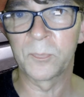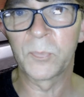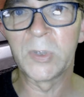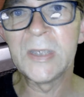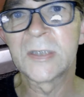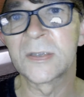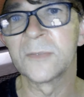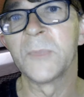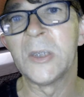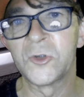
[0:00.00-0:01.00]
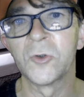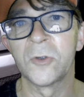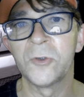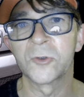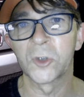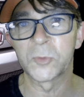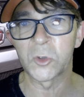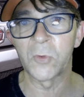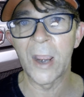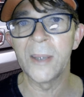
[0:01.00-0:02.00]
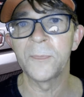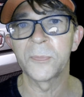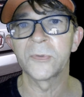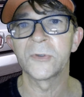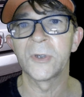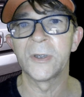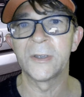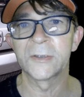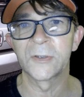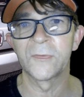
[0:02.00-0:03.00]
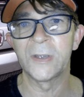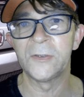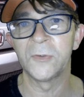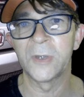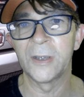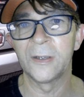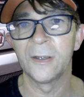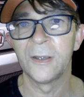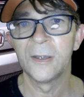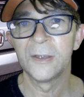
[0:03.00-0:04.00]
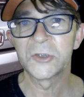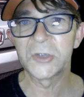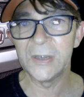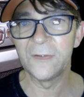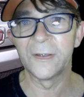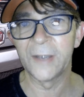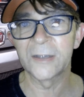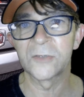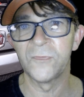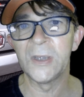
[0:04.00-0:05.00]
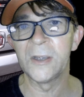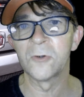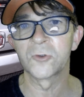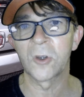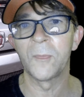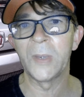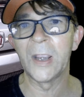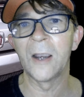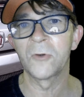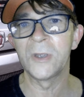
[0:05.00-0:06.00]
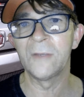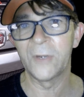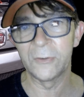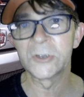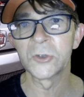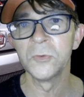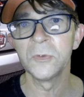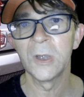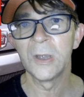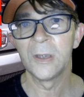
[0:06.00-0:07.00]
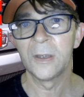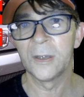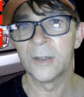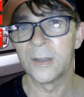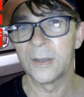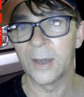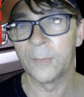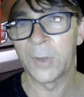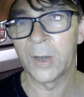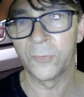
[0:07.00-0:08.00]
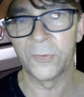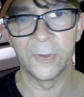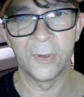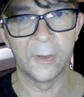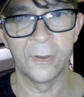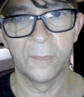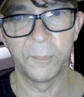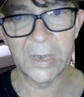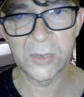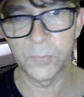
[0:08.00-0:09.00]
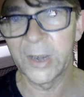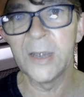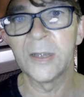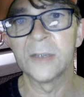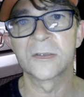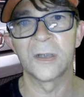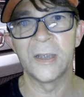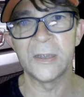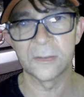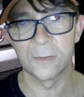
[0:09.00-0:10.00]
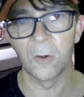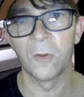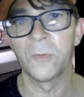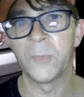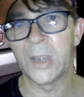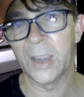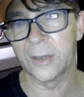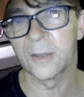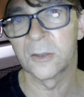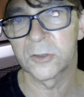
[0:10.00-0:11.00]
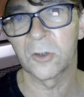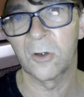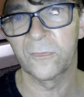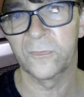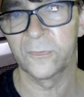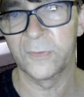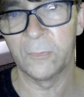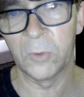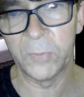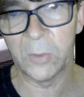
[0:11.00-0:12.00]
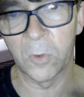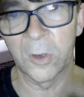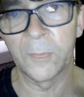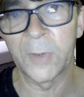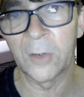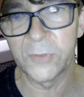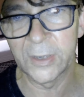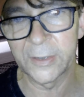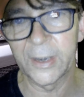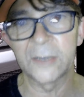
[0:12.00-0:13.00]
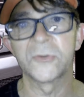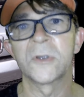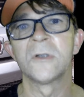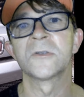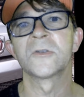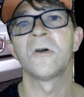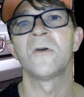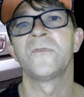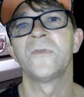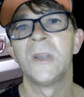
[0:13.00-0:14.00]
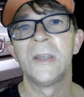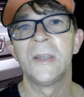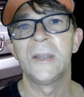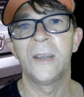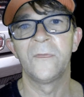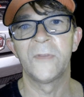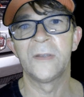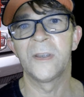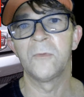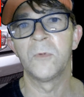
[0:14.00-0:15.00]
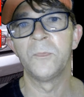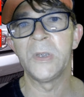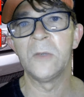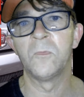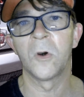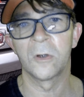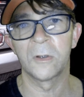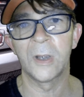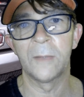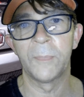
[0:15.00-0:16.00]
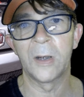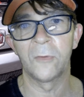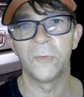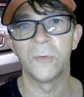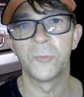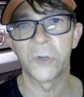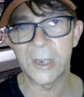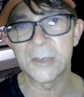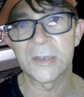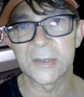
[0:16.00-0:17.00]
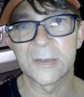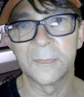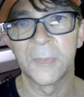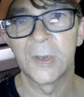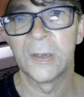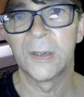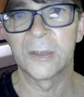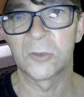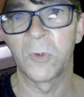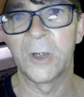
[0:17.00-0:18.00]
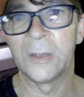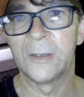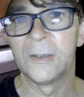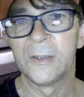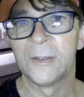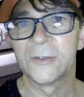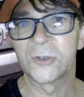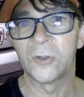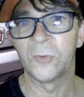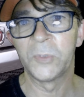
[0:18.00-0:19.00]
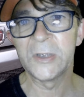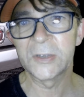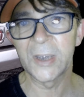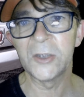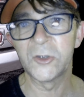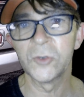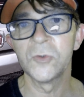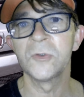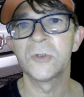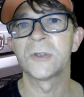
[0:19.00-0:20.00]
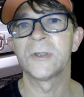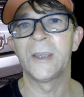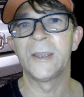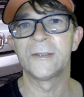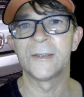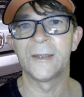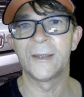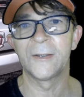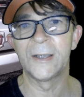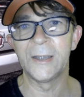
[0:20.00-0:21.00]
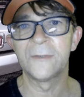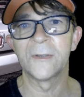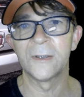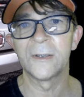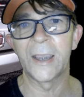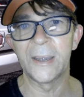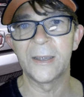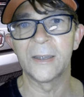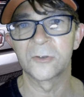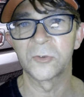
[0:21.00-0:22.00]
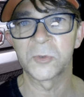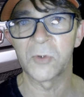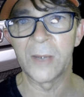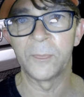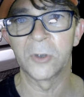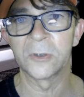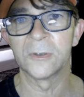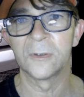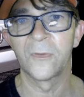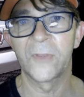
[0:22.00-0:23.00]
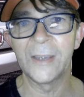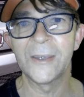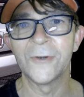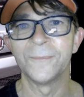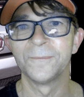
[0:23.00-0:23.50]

please make sure you subscribe so that you can see the next videos coming out here very soon about the base plate installation, all the mechanical stuff. There will be one about the electrical stuff, and then there will be one about the brake system as well. So please stay tuned and click the like and subscribe button. Thank you.